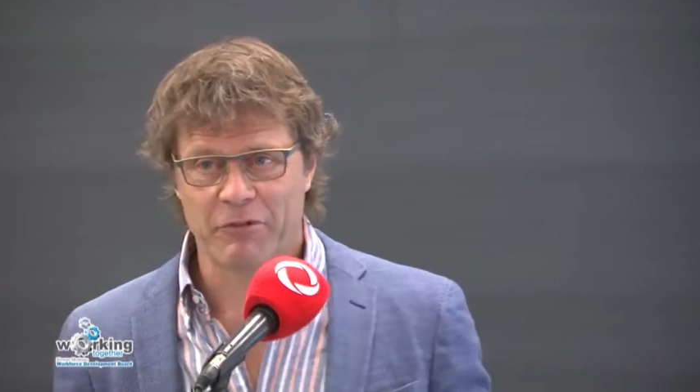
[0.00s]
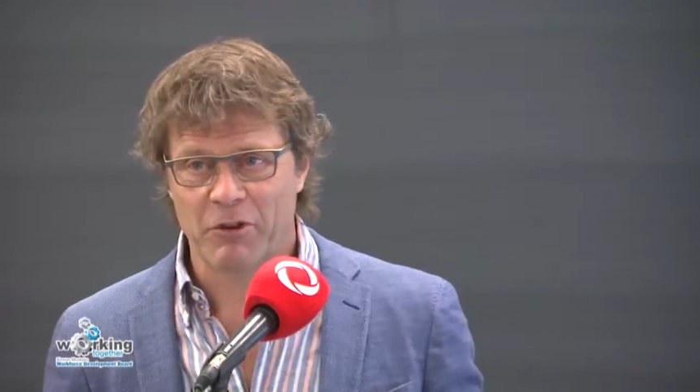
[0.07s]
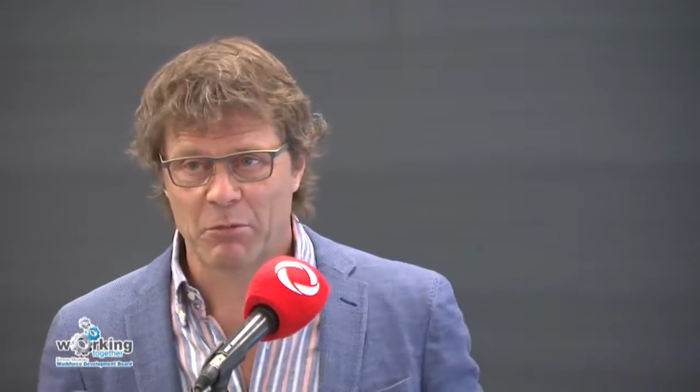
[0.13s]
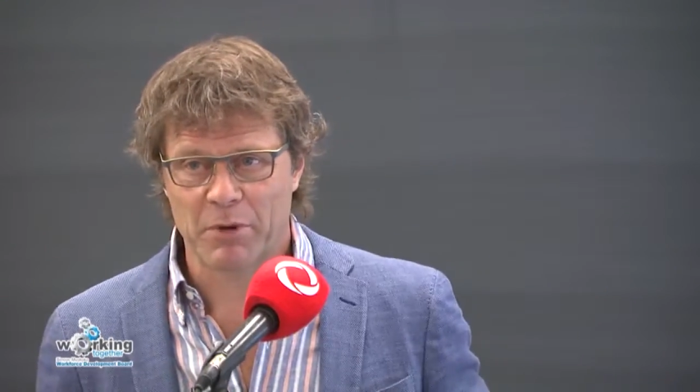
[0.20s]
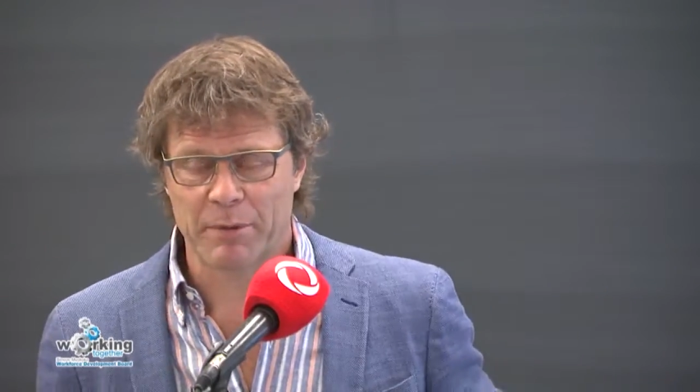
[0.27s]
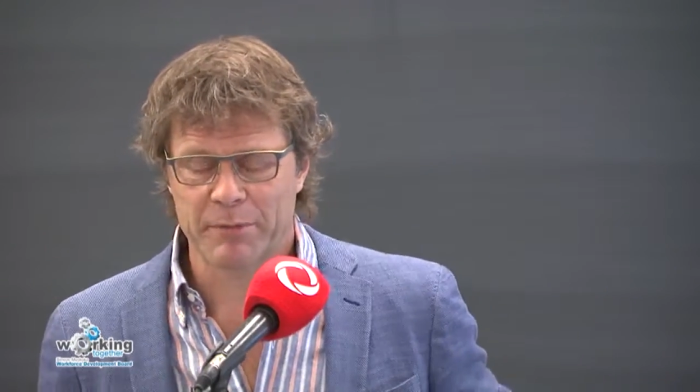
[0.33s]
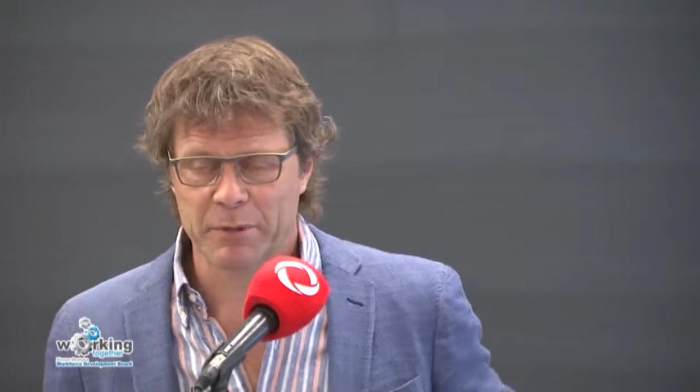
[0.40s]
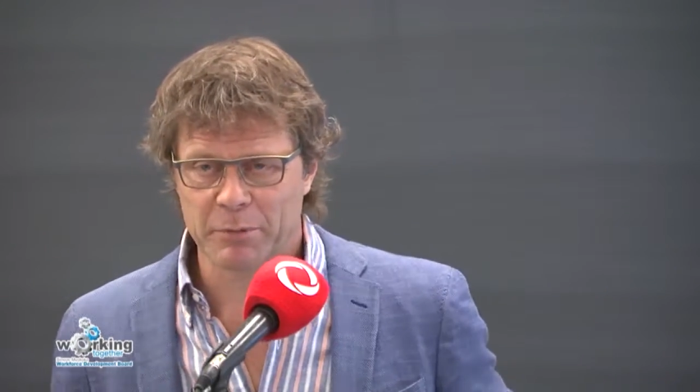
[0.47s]
before
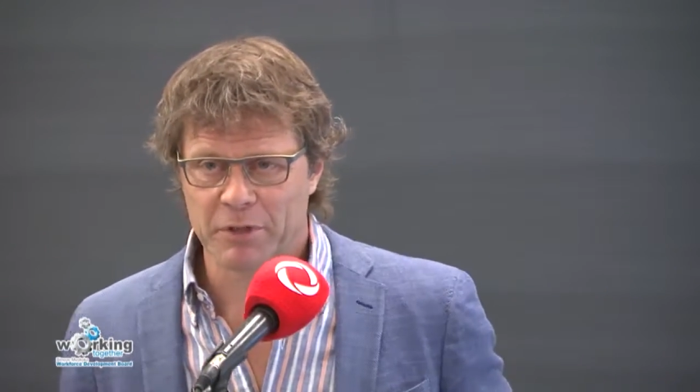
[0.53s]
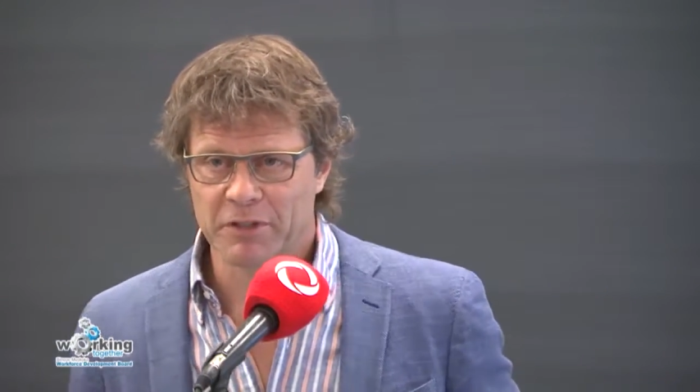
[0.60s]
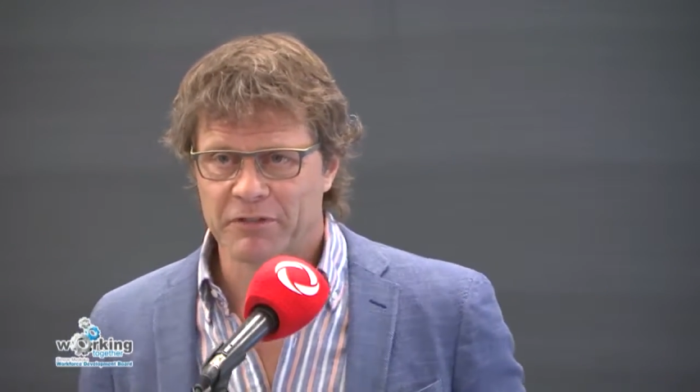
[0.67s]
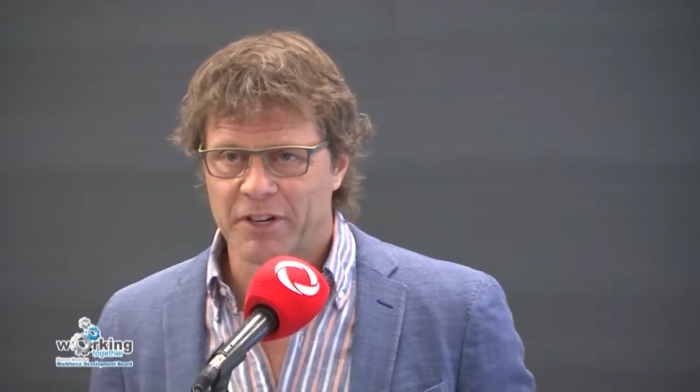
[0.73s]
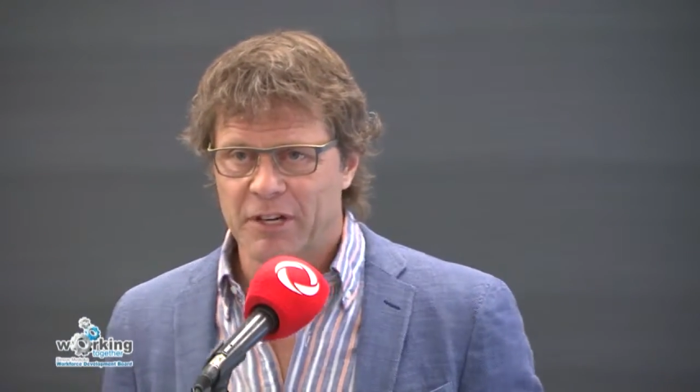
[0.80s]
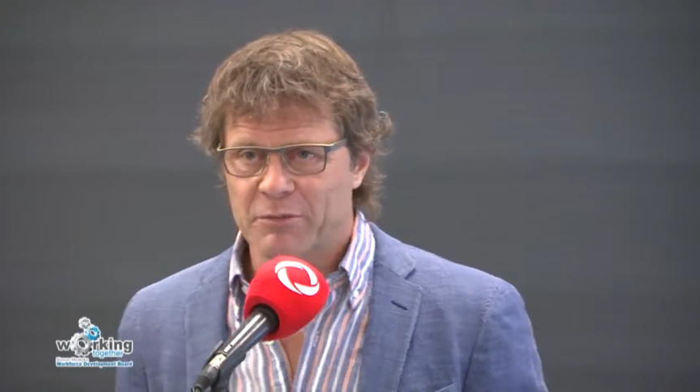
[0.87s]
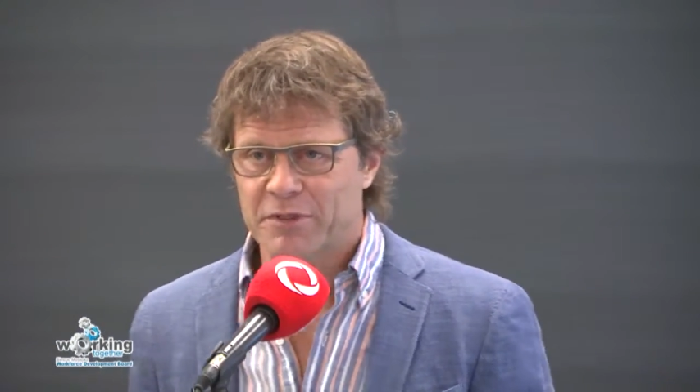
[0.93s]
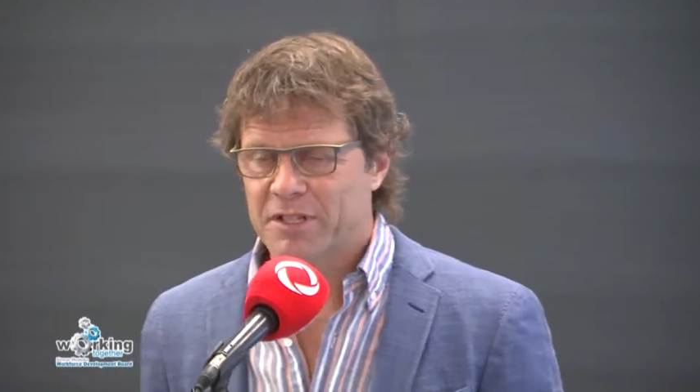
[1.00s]
Bremner
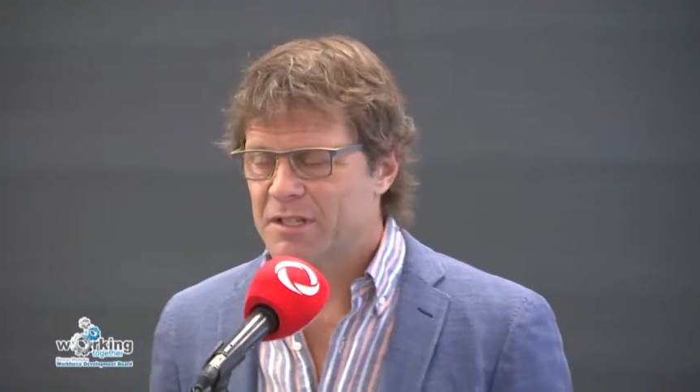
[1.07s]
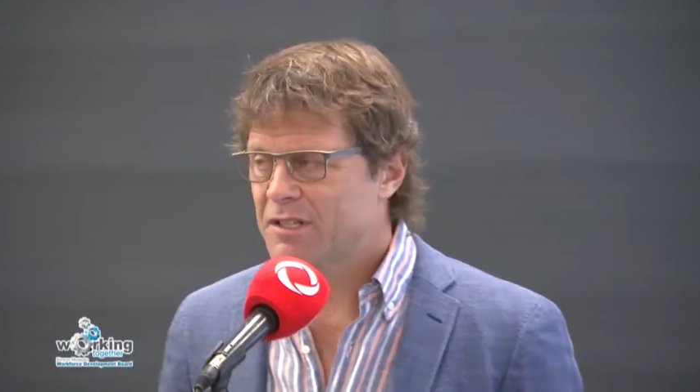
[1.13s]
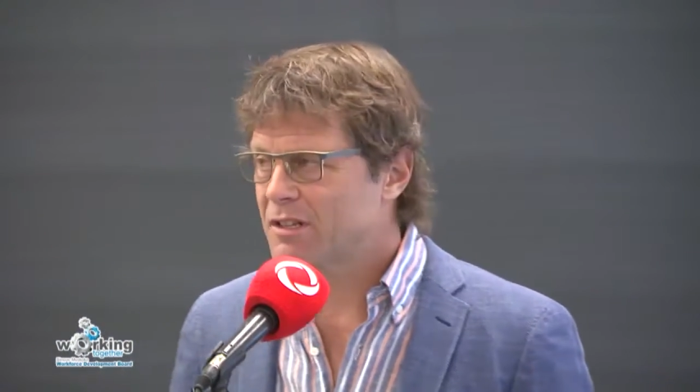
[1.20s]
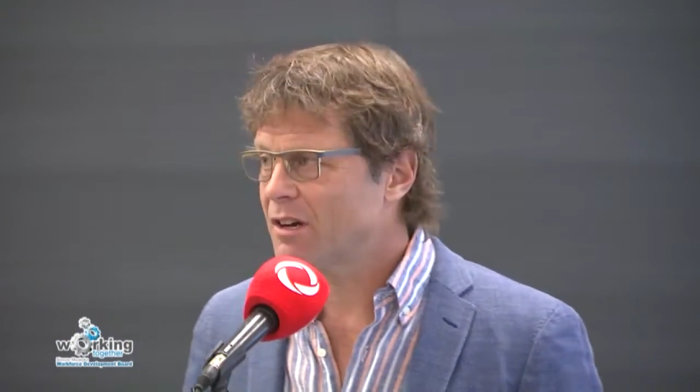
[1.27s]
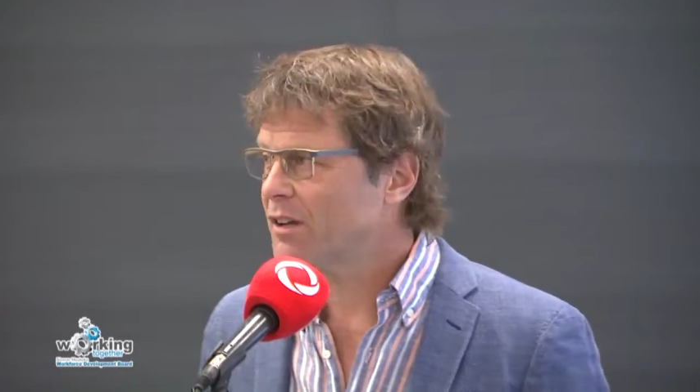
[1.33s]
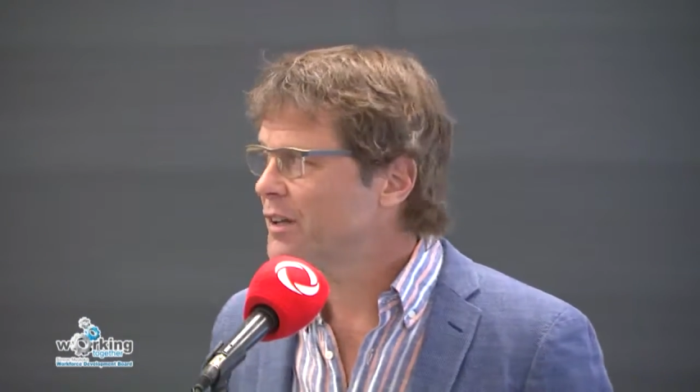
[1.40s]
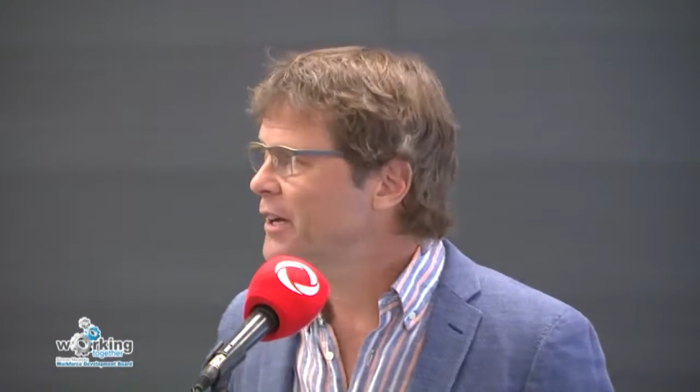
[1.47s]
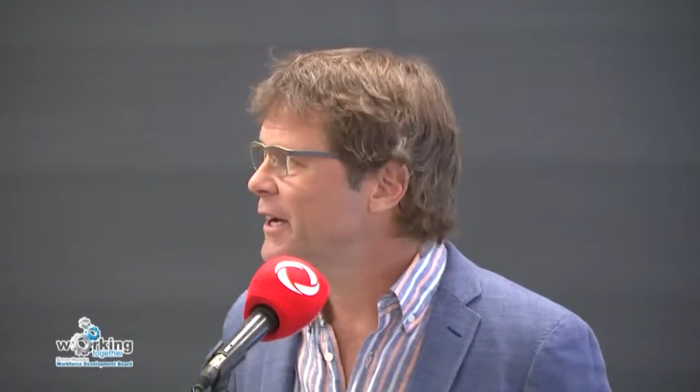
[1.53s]
Boulevard was
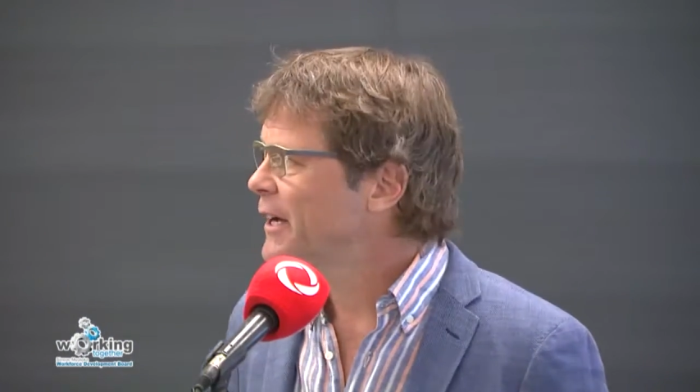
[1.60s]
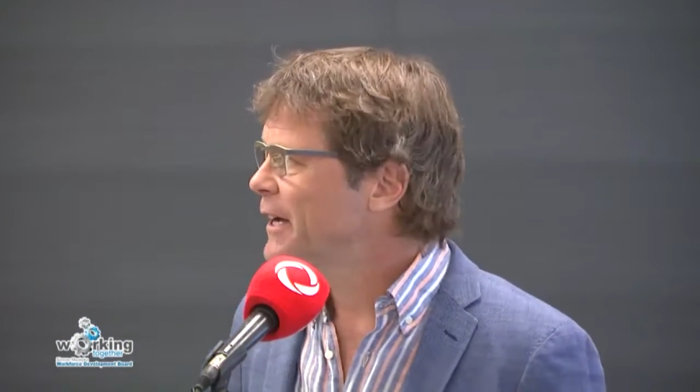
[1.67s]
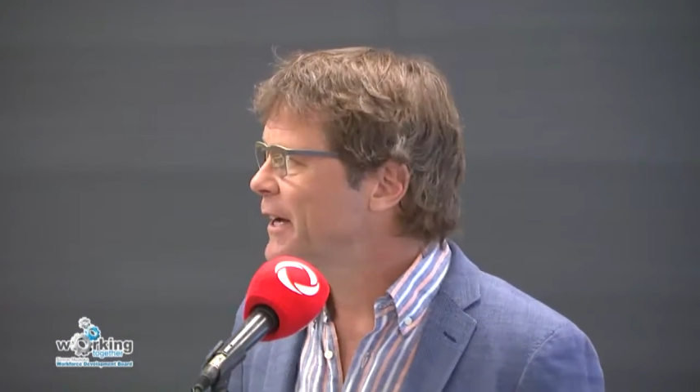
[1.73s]
installed.